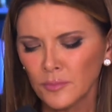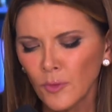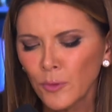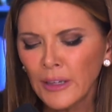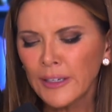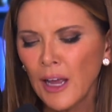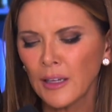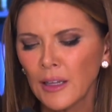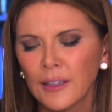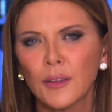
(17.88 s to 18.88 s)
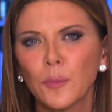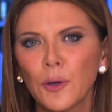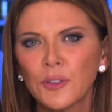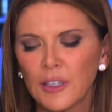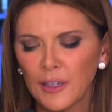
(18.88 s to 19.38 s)
really not like the
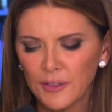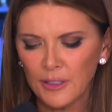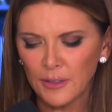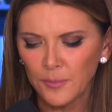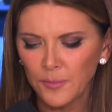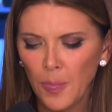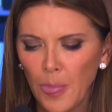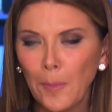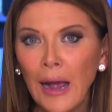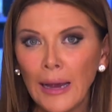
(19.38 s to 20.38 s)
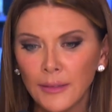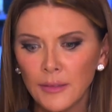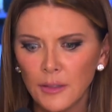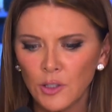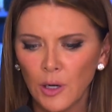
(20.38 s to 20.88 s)
most gifted
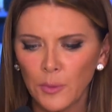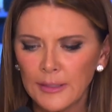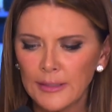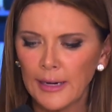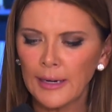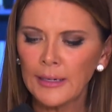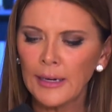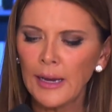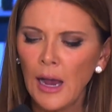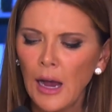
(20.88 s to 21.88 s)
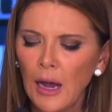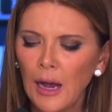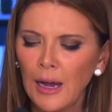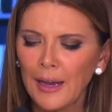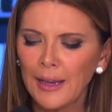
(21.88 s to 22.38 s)
mind, shall we say.
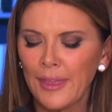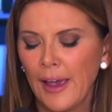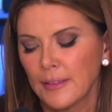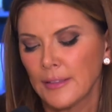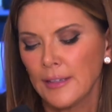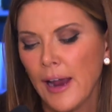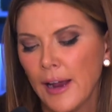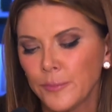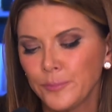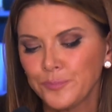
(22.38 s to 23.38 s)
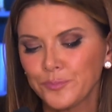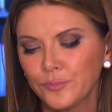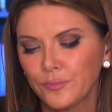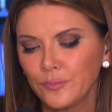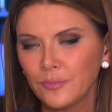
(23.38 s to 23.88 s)
That said,
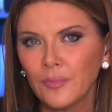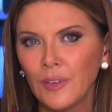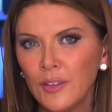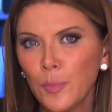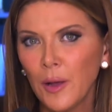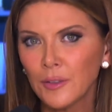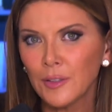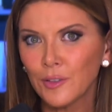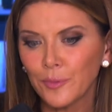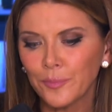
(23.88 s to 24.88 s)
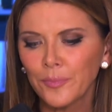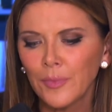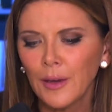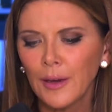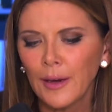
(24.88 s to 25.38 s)
he's a politician.
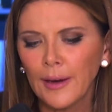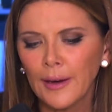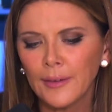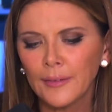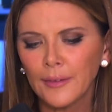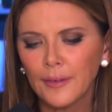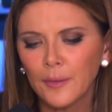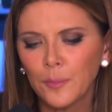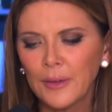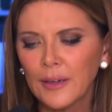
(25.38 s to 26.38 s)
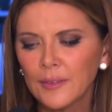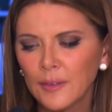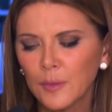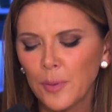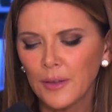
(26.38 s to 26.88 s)
And because
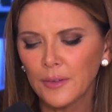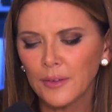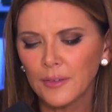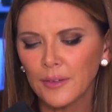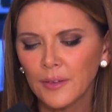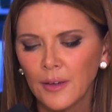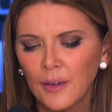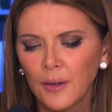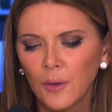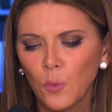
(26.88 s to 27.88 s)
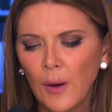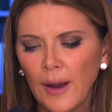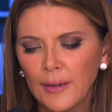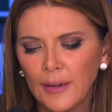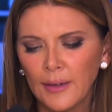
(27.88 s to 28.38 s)
he's a politician,
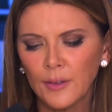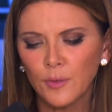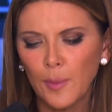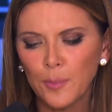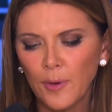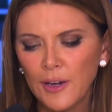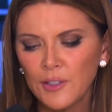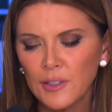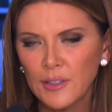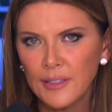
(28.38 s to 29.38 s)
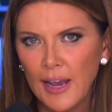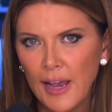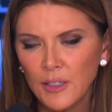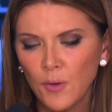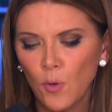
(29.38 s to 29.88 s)
when his reparations
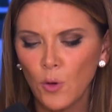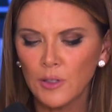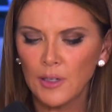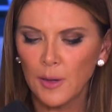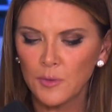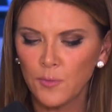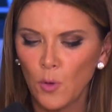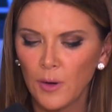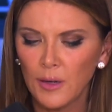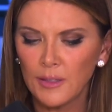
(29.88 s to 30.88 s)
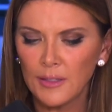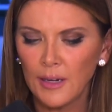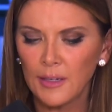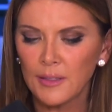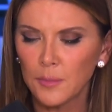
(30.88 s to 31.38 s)
task force comes forward and
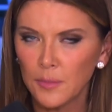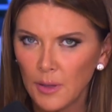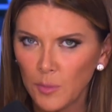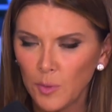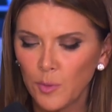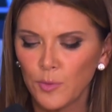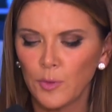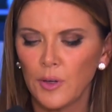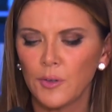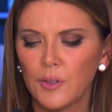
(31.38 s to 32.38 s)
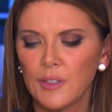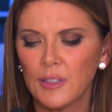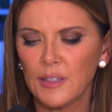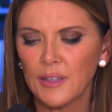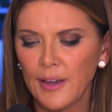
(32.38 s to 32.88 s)
said it's a minimum of
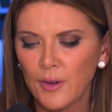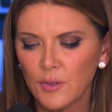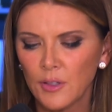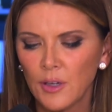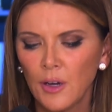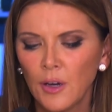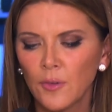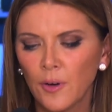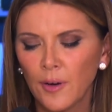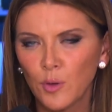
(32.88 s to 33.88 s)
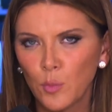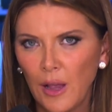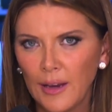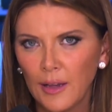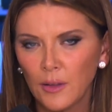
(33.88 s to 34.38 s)
$360,000 for every
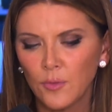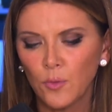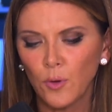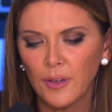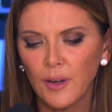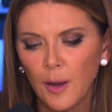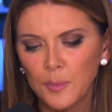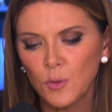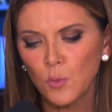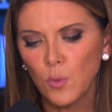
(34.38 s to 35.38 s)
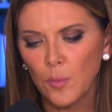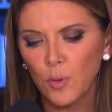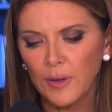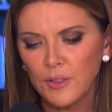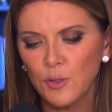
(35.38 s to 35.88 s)
Black Californian, up to
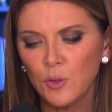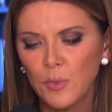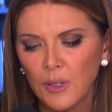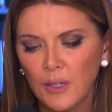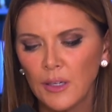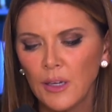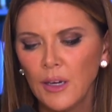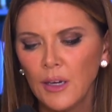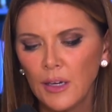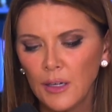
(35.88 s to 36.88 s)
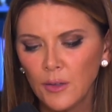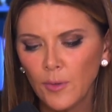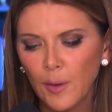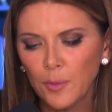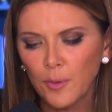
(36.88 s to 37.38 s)
$1.2 million in
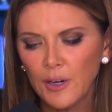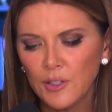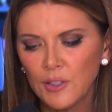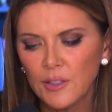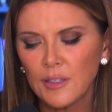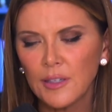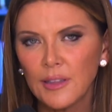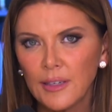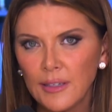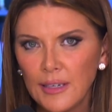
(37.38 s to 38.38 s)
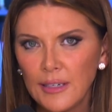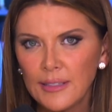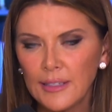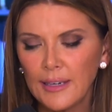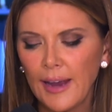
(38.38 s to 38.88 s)
reparations that they
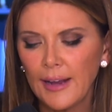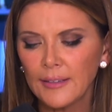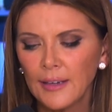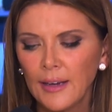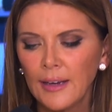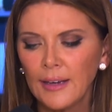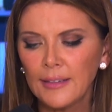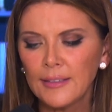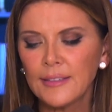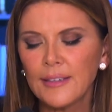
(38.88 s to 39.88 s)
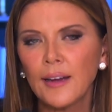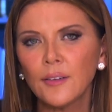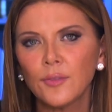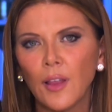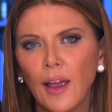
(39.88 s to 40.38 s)
need to get, instead
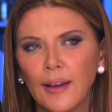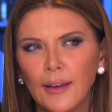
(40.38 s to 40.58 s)
of like